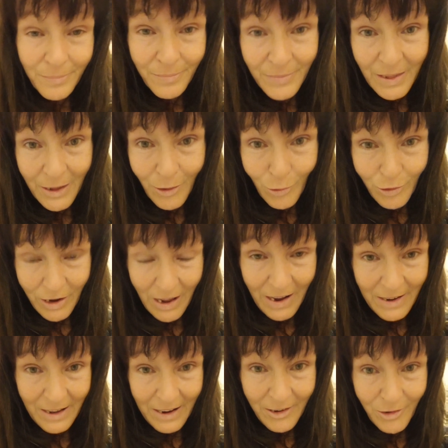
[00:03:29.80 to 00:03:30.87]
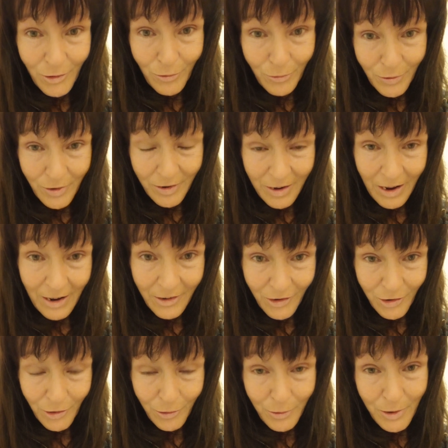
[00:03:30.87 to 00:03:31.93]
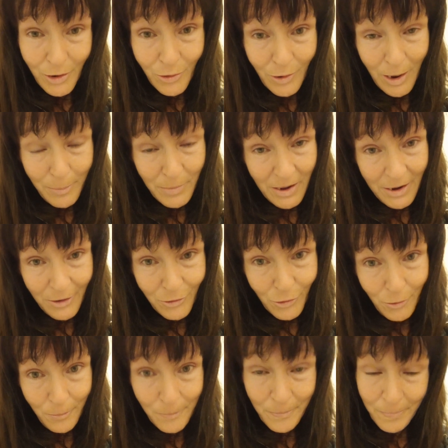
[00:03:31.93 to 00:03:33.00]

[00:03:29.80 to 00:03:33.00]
that your down angel's attached to and your up angel.